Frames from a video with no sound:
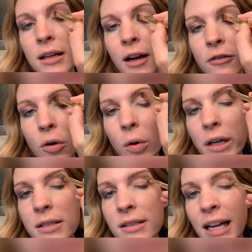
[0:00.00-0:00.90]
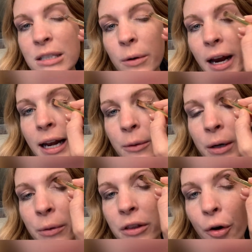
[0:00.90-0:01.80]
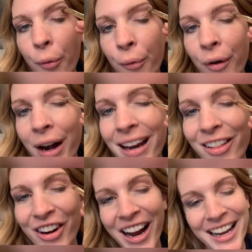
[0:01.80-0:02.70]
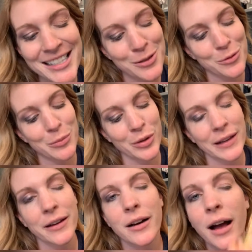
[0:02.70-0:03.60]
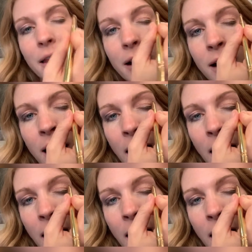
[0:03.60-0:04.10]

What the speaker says: Of course, that's where anyone with regular eyes would bring their color.